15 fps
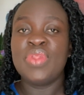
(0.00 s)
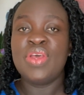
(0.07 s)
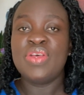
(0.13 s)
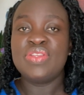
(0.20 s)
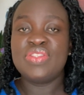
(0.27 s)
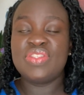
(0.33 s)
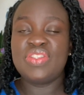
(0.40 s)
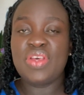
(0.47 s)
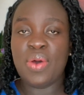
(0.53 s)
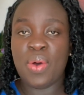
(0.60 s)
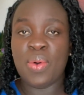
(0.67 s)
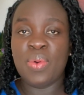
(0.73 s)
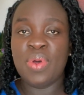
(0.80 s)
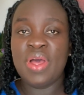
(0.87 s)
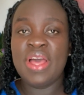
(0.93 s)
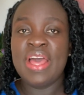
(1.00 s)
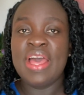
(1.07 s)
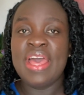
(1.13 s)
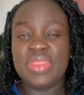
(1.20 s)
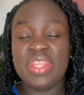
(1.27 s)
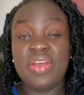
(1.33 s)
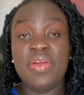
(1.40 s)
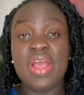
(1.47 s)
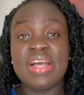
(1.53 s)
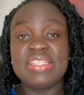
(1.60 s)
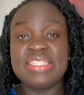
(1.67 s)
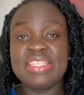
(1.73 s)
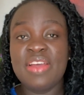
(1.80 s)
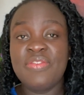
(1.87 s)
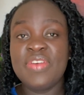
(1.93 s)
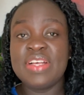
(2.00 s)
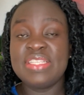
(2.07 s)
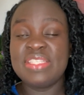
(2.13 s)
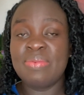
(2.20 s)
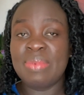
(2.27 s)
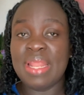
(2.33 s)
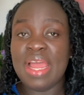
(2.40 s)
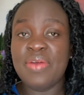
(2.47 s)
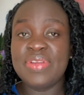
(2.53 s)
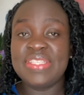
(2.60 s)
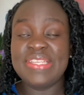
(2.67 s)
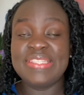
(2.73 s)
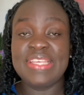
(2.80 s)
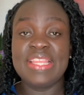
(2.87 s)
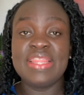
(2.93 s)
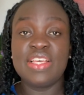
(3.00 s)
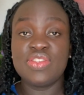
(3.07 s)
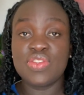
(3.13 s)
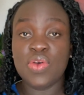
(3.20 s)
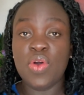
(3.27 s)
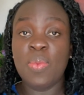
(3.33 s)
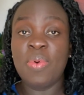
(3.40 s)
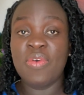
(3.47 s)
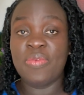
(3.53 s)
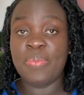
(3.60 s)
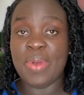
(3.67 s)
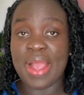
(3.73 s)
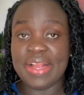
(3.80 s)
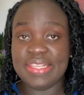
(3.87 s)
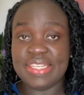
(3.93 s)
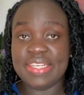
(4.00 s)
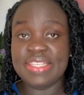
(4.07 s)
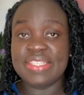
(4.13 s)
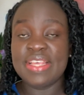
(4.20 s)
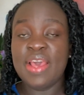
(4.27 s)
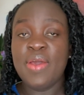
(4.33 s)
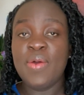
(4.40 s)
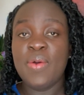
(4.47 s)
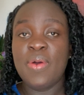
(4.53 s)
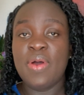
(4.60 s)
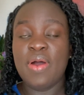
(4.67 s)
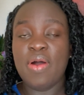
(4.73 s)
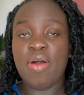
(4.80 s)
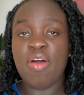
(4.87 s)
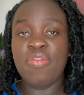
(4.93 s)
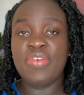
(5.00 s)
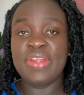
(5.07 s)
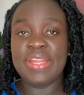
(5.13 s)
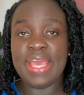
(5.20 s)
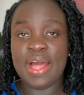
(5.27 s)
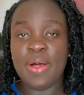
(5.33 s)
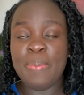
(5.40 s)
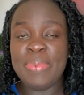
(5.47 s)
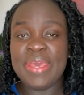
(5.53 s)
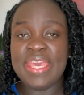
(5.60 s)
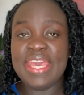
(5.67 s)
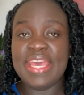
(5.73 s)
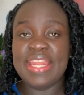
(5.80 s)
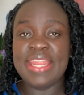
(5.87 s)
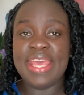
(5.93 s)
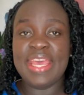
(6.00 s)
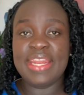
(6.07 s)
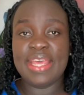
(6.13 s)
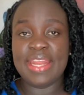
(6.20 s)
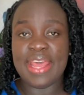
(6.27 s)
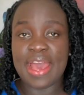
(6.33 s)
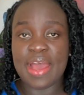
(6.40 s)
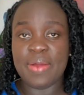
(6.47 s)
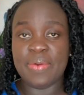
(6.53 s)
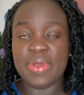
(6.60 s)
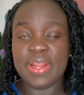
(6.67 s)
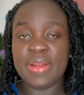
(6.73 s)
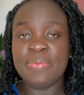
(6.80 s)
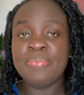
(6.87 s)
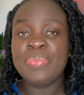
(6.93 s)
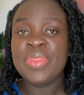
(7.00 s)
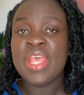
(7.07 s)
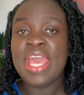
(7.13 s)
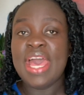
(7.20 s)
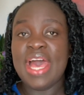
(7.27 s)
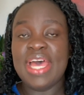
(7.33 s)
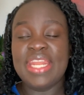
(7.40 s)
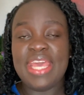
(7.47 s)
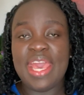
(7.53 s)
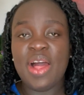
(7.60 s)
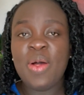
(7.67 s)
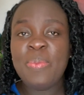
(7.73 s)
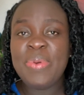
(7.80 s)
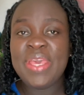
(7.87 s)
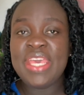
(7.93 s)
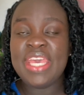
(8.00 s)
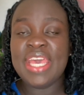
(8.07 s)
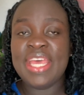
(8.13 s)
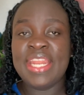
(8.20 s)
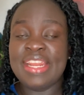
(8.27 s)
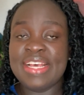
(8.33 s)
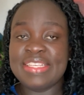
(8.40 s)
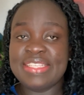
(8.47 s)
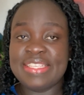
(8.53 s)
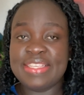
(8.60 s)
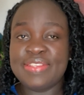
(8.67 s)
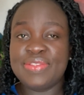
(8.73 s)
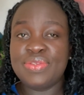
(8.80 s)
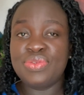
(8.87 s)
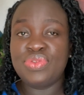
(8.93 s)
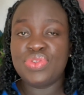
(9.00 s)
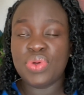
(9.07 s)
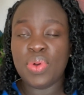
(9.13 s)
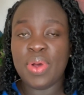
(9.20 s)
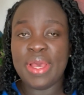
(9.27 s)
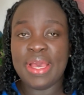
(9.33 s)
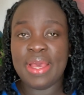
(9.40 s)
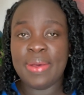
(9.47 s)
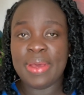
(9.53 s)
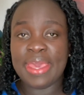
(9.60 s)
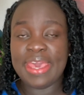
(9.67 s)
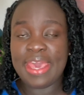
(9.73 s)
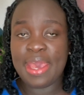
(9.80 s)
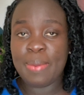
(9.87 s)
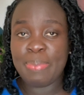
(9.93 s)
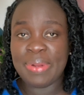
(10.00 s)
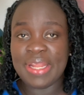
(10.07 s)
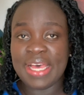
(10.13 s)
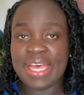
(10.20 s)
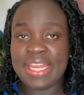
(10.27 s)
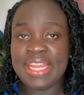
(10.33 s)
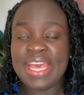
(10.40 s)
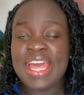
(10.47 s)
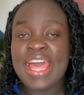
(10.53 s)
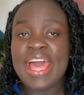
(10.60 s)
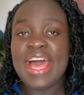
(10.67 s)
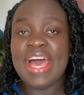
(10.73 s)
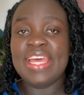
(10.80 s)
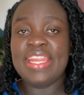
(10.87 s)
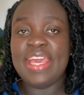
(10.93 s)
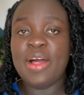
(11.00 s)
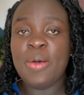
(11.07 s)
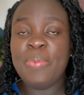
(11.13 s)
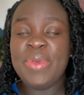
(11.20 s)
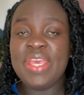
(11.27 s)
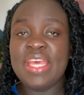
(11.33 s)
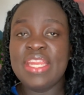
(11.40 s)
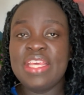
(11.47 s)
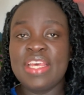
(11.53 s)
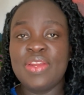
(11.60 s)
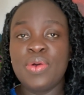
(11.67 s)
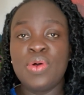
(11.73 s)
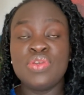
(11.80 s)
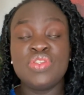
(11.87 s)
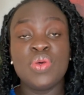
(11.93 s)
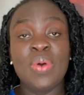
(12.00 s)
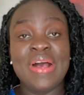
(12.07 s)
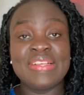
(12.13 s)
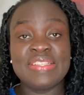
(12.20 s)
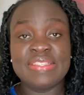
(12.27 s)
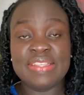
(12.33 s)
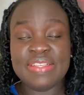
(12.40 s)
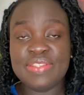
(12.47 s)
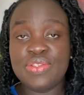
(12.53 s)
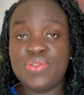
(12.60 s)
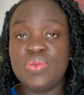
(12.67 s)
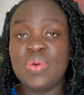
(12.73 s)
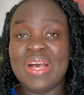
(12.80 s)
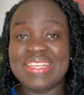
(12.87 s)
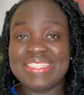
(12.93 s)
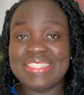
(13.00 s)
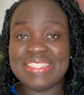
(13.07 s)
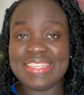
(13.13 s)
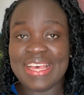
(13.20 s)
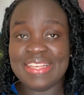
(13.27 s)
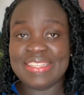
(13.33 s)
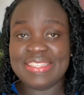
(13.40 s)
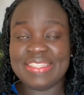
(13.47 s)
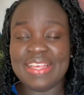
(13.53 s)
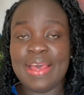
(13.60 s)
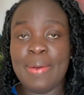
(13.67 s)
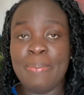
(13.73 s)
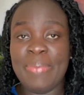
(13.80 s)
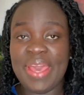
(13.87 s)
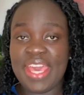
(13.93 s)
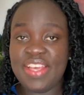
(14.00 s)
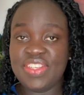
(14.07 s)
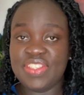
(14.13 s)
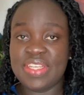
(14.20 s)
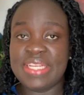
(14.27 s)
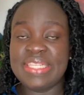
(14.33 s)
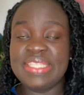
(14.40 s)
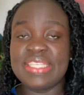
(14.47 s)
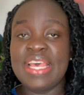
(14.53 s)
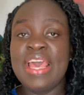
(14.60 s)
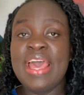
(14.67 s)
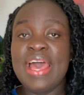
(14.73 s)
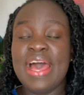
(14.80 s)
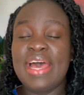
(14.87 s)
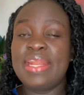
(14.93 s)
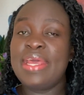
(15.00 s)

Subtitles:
So there are several similarities in the scope of practice of an LPN and an RN. An LPN assists to draw a care plan. An LPN can also assist to assess a patient. An